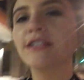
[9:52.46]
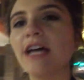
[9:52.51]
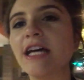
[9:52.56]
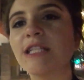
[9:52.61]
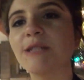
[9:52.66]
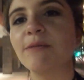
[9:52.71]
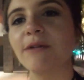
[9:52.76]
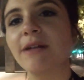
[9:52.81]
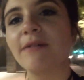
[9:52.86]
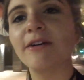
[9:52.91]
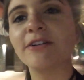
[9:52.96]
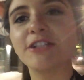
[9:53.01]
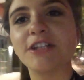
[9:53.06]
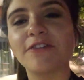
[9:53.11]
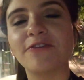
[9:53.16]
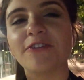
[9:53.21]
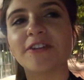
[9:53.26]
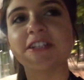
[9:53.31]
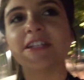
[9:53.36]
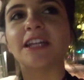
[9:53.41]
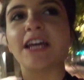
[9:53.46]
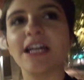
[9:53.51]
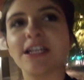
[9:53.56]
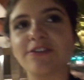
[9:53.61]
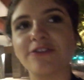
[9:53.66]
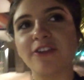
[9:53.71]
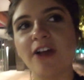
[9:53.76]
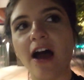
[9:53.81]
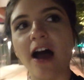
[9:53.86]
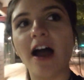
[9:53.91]
So that's pretty much it for today's
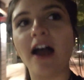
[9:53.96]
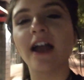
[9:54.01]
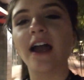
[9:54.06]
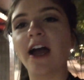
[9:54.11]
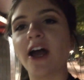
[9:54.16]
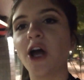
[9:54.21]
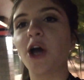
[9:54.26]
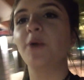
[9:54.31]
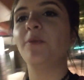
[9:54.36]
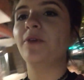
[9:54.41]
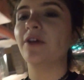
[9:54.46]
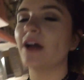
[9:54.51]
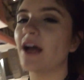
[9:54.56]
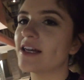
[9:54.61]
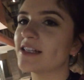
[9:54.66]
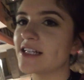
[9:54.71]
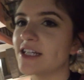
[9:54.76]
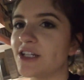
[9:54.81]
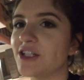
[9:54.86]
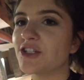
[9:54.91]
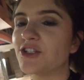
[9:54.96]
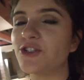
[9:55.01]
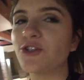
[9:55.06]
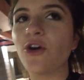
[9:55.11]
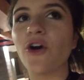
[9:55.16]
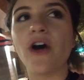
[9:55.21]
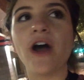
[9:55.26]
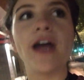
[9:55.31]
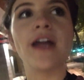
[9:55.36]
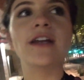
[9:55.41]
vlog. I hope you guys
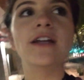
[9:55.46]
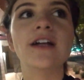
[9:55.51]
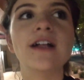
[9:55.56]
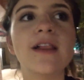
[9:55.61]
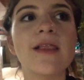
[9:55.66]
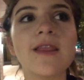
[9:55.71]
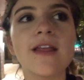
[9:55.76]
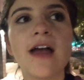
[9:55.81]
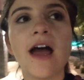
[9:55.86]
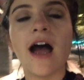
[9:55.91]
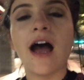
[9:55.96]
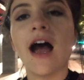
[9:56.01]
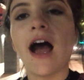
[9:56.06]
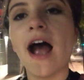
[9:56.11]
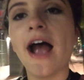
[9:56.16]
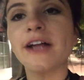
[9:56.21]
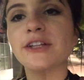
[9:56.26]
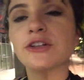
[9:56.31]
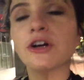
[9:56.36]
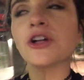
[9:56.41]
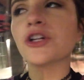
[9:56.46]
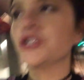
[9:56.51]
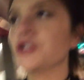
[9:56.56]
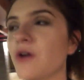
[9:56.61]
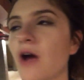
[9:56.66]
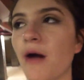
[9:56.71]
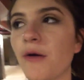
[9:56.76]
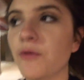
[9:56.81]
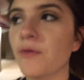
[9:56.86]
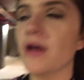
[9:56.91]
enjoyed. I told you
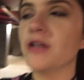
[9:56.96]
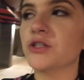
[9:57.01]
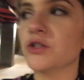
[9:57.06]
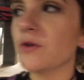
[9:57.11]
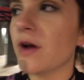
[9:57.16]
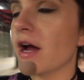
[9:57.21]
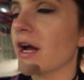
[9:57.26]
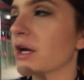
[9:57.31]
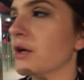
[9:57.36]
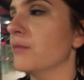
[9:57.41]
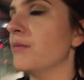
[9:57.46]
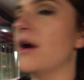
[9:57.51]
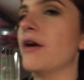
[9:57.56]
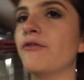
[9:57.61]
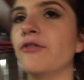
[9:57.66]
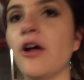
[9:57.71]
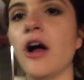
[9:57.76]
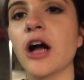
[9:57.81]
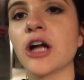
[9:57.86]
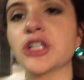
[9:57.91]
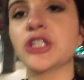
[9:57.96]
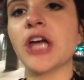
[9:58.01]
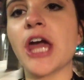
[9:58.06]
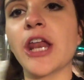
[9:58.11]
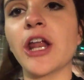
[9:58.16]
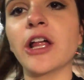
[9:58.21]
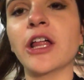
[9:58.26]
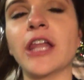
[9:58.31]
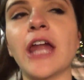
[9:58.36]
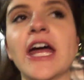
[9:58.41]
I would resurrect my vlog
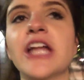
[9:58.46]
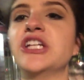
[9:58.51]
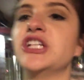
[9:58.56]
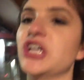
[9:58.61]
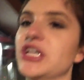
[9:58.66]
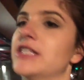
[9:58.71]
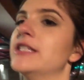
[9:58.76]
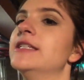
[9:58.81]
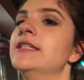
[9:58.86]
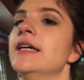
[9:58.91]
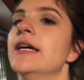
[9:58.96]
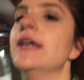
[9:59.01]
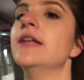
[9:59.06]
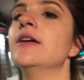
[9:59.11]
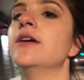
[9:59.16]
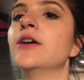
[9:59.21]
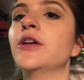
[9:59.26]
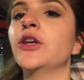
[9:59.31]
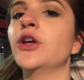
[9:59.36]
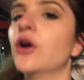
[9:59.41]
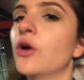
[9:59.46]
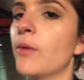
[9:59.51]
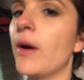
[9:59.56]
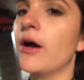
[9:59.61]
channel and I just did. You're